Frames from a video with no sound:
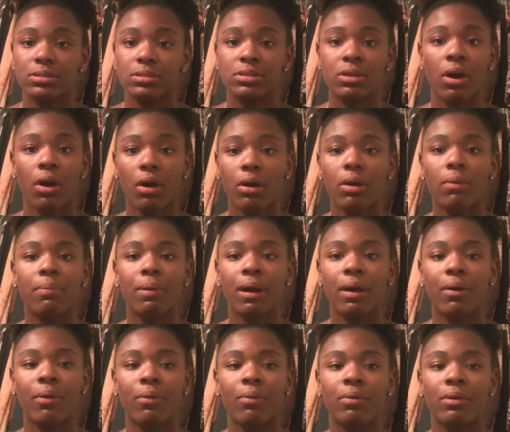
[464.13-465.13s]
talk
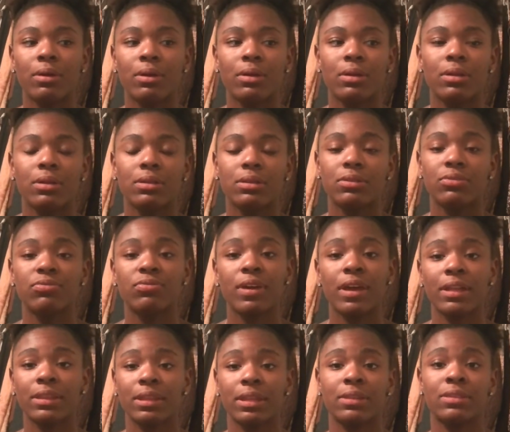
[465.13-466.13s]
about the
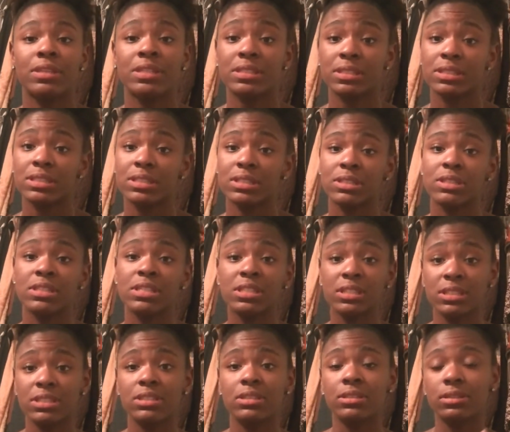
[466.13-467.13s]
fact that this is
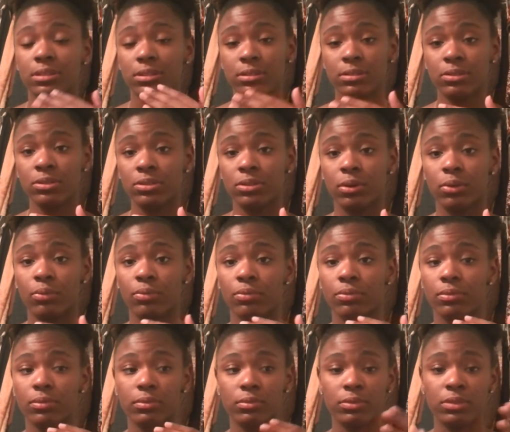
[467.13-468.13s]
this, you know,
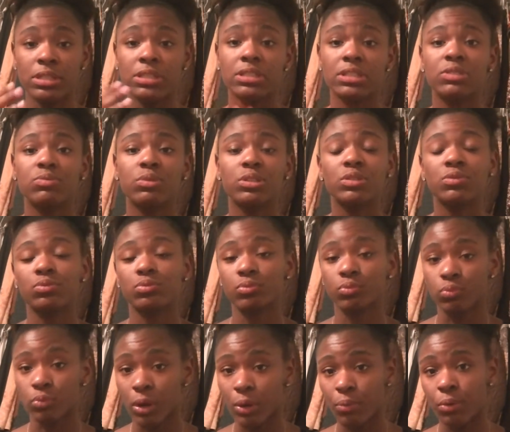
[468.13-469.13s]
this is what
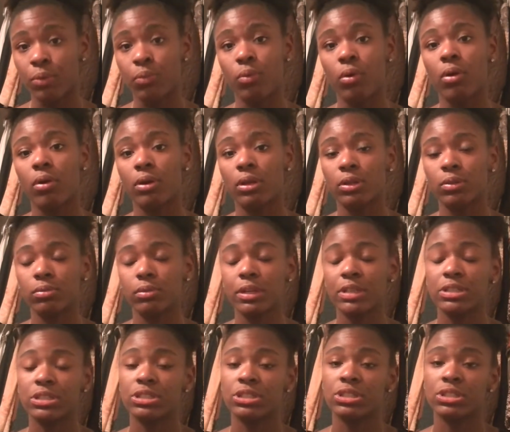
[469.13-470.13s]
went wrong in the
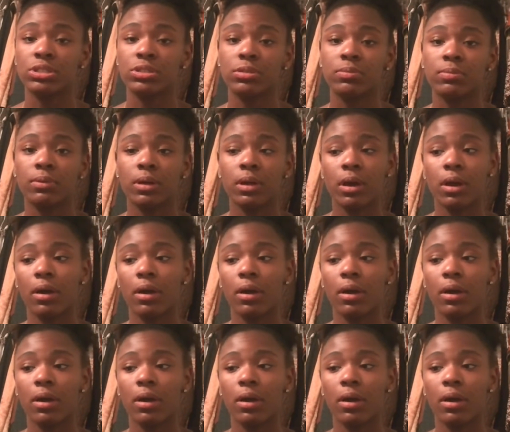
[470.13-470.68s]
relationship.